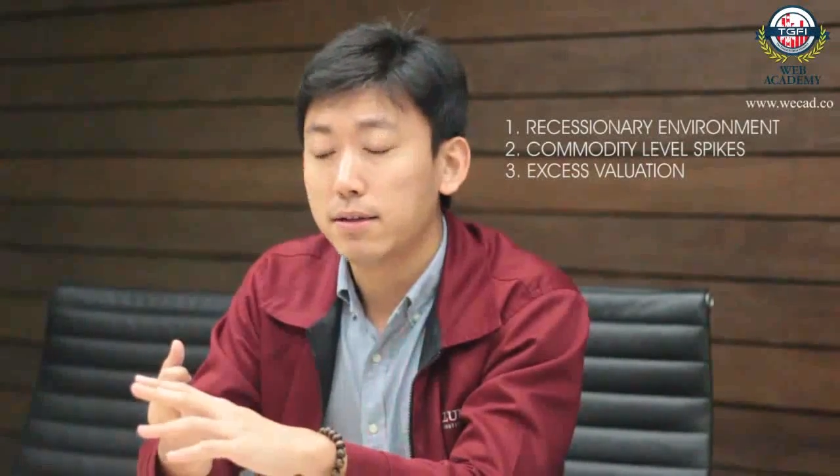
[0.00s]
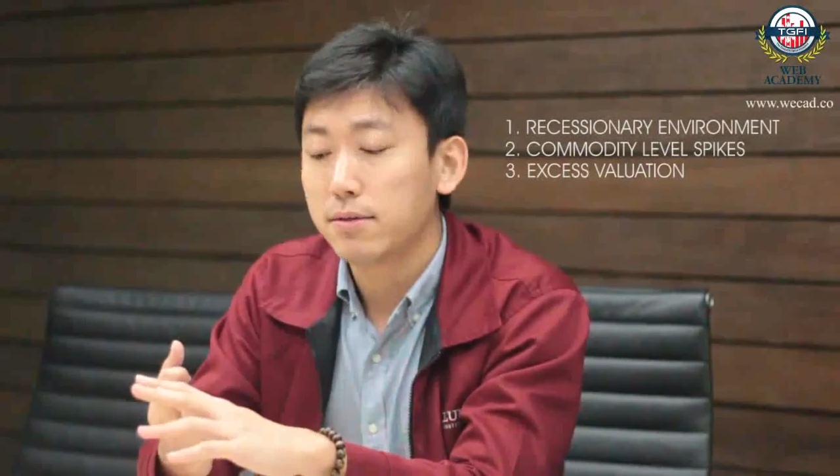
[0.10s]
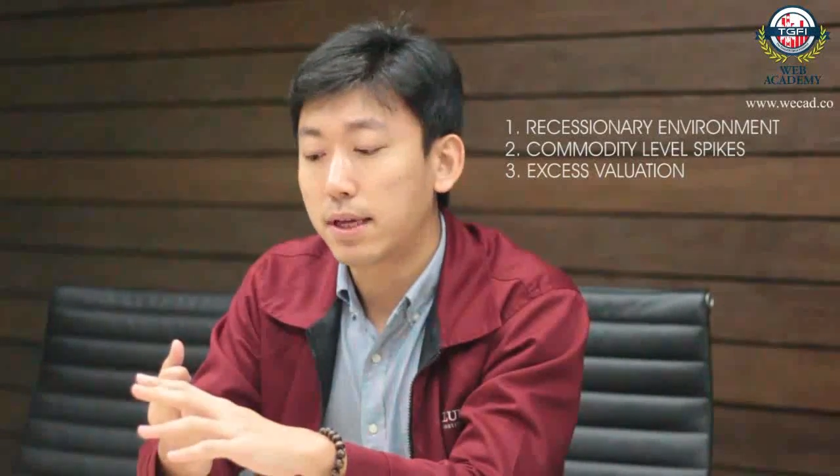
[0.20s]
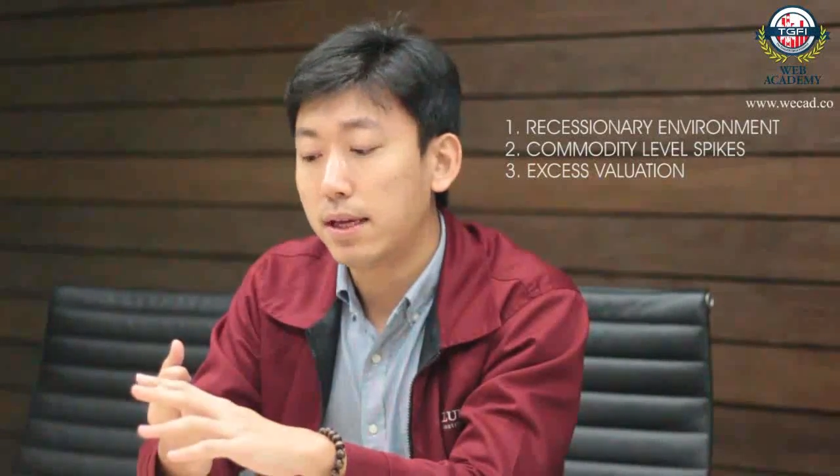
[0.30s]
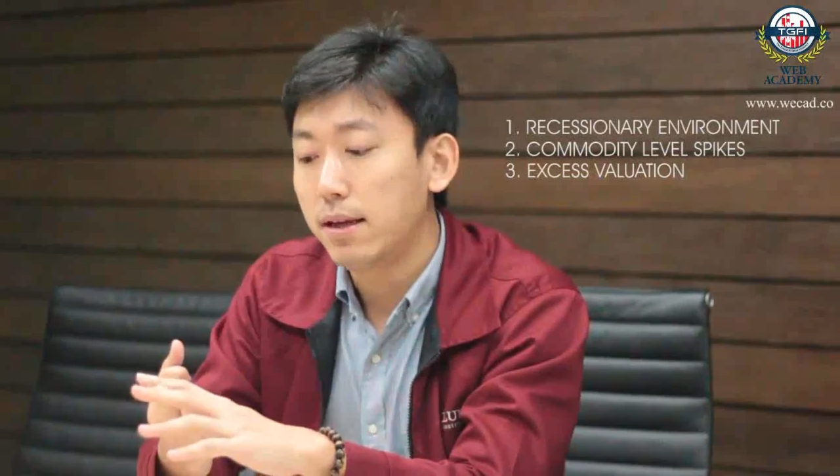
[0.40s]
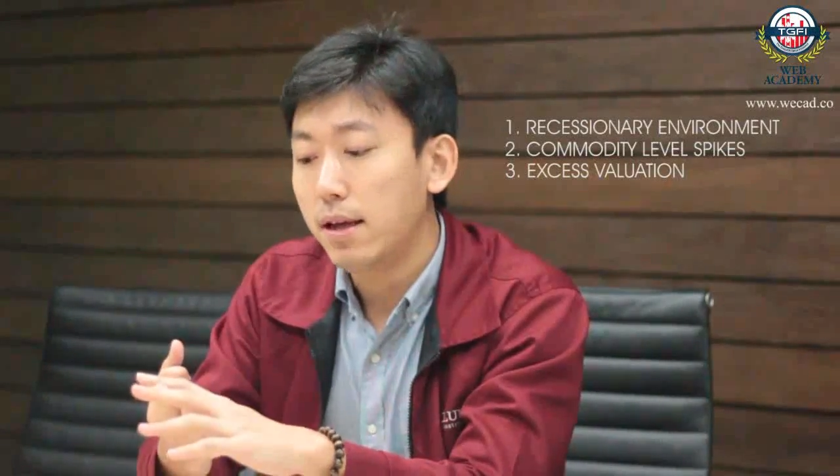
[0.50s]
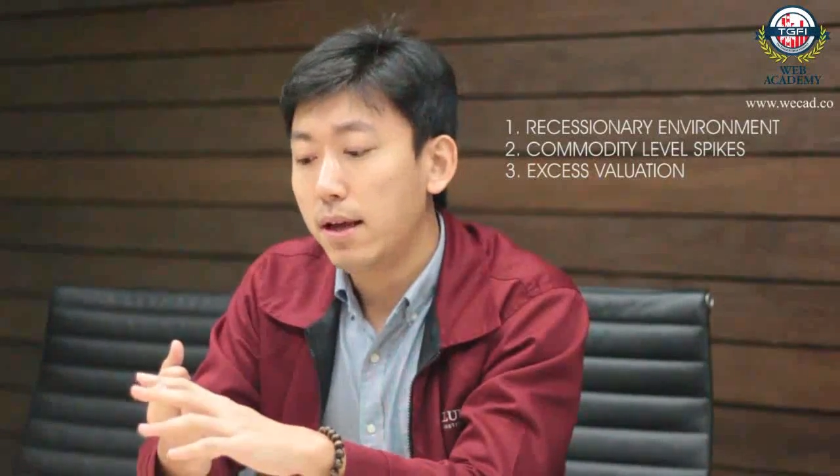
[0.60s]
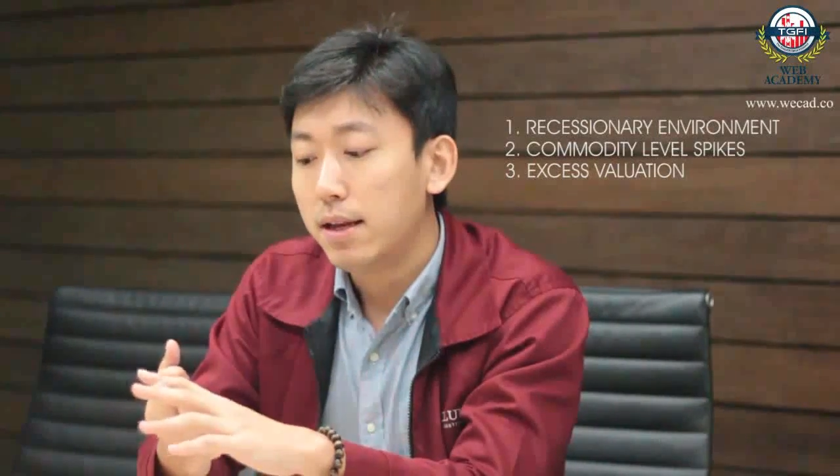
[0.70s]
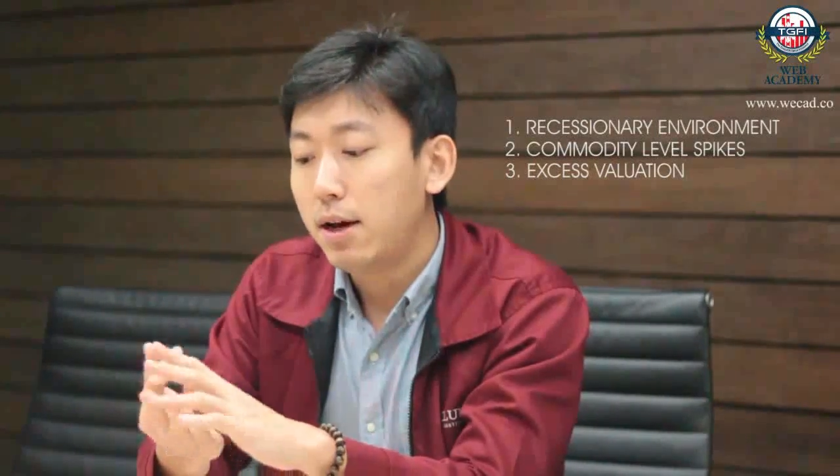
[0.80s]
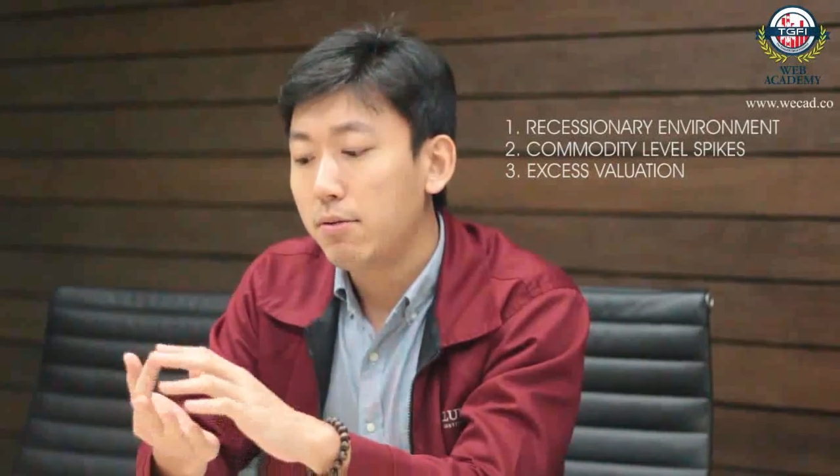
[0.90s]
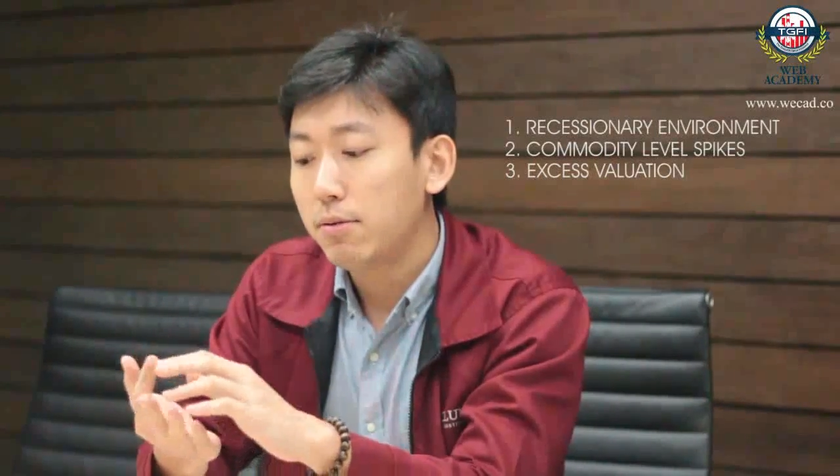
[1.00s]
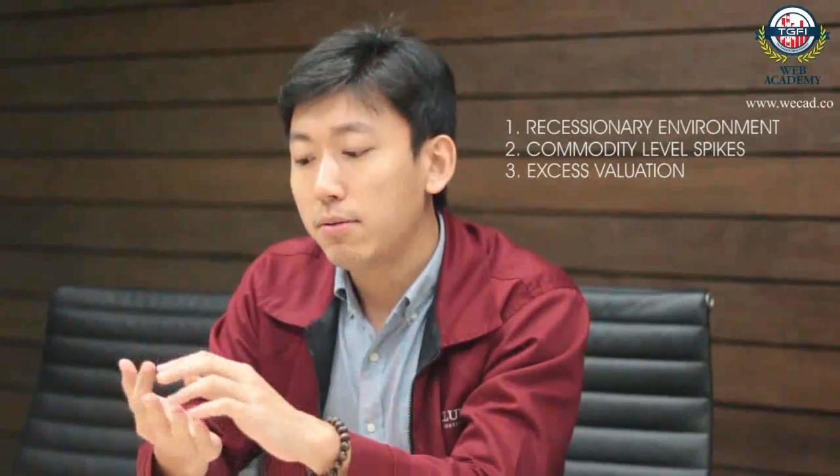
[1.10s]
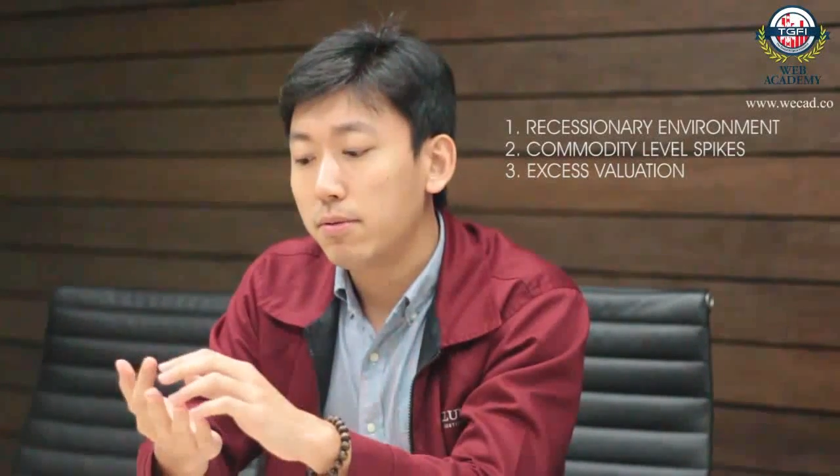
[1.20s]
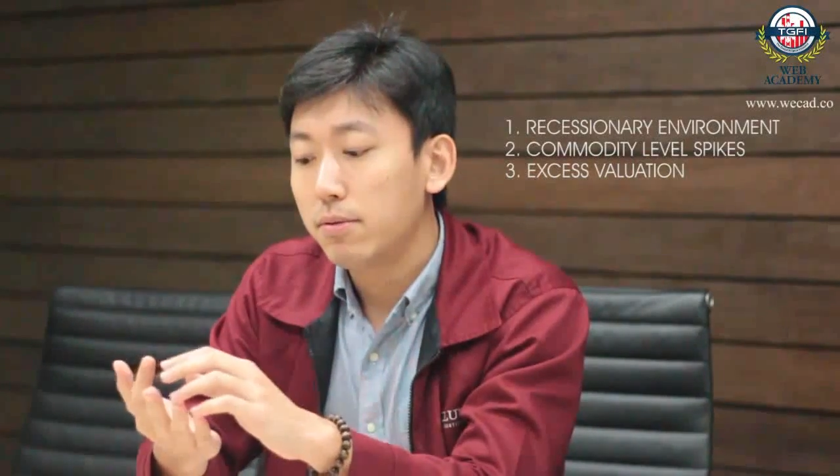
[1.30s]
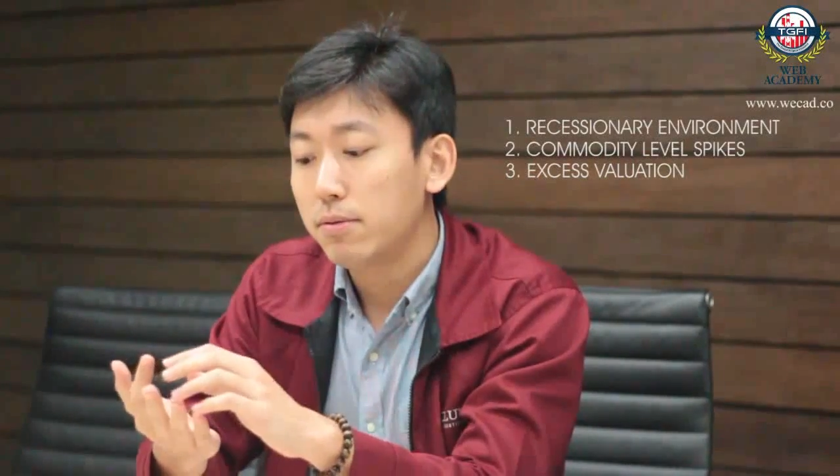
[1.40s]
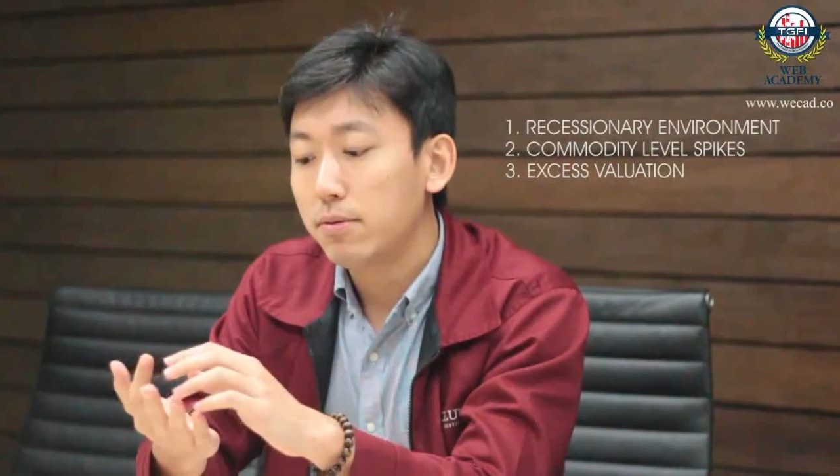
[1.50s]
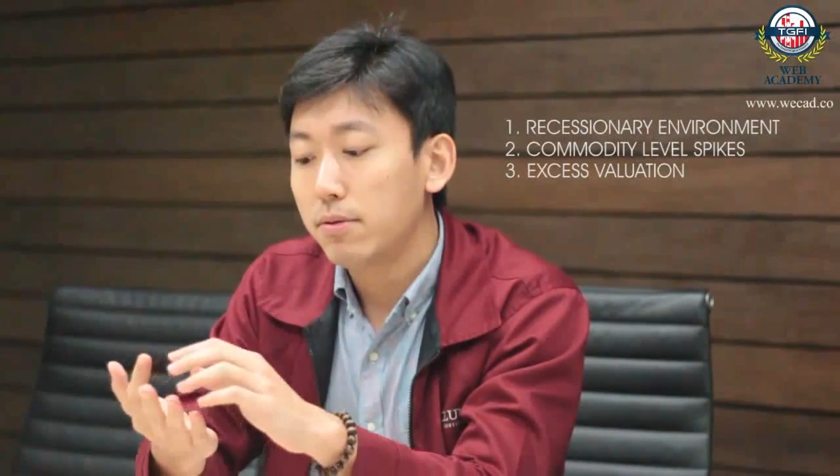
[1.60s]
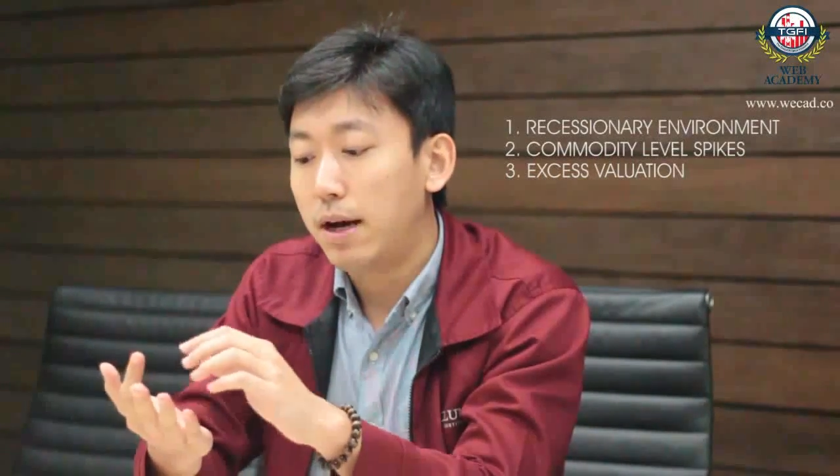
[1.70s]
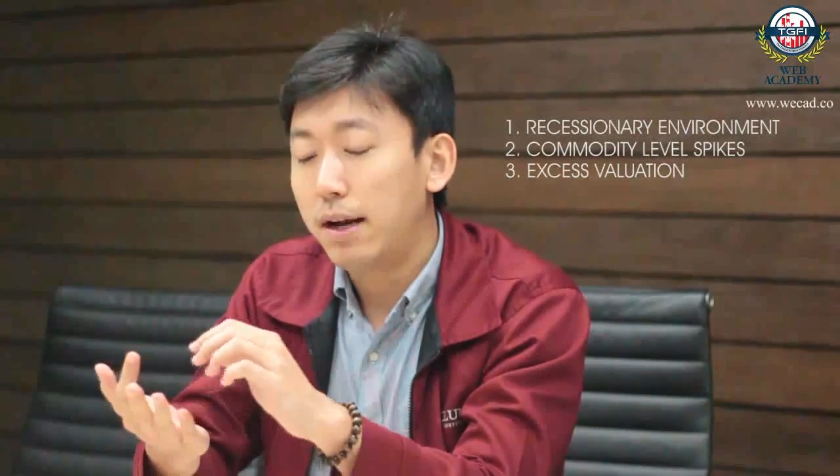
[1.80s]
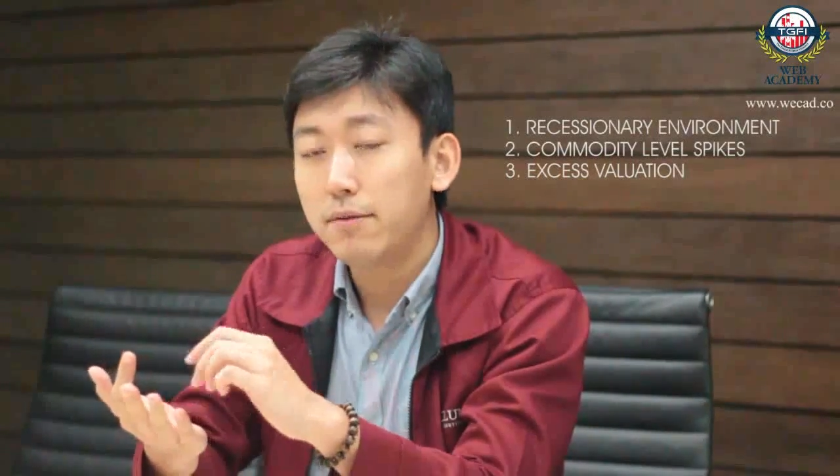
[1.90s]
Okay. Now,
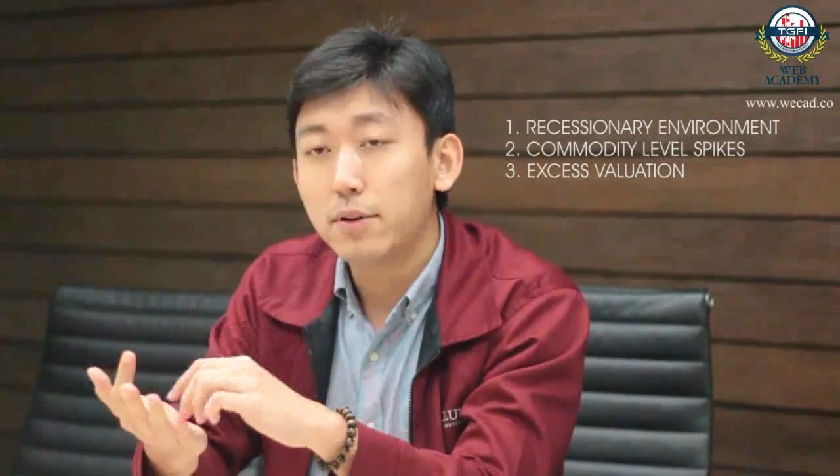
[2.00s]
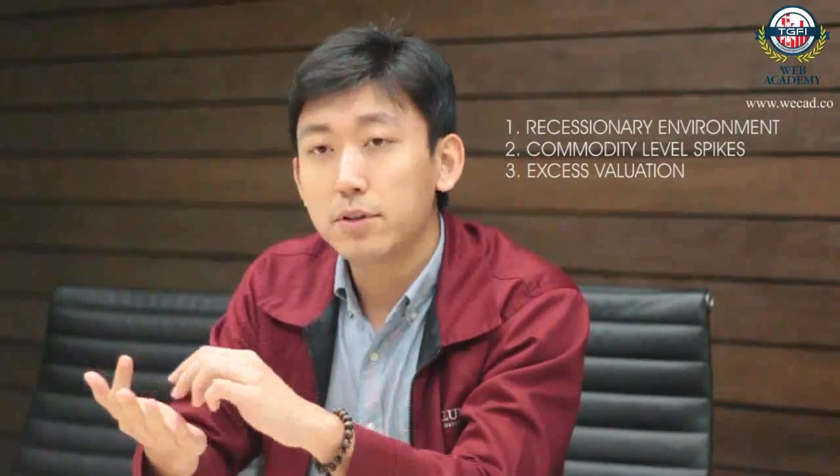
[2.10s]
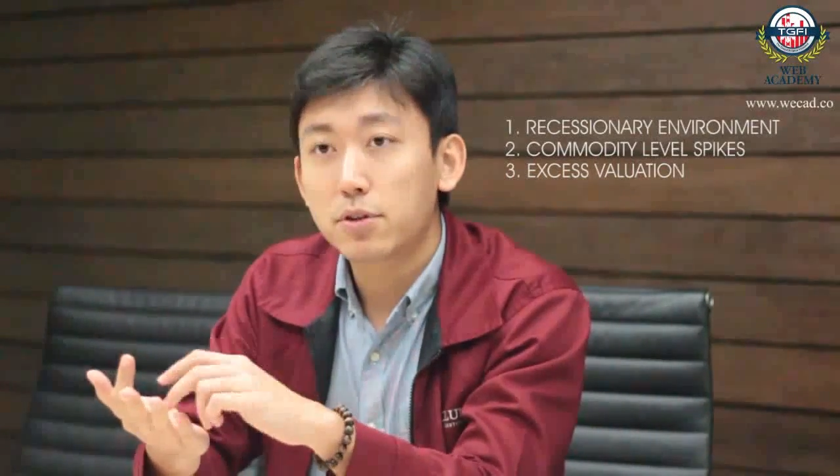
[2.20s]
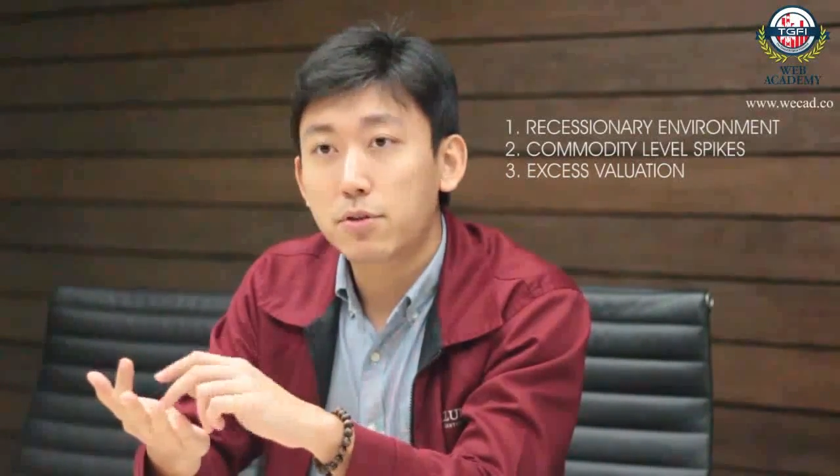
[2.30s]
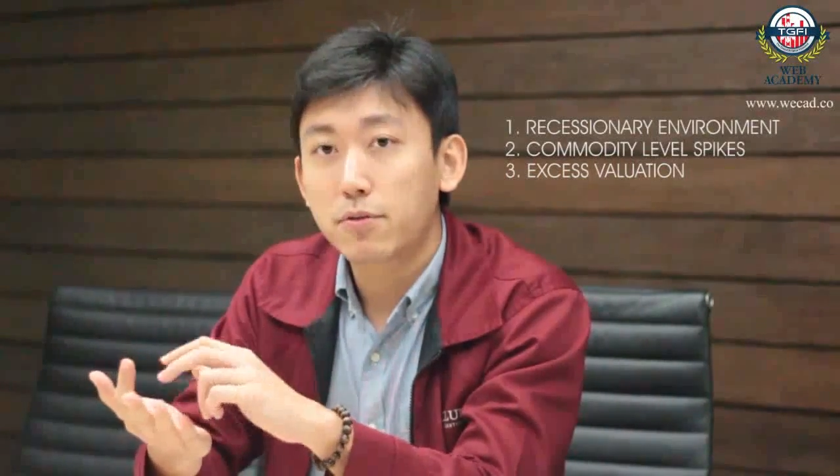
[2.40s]
out of those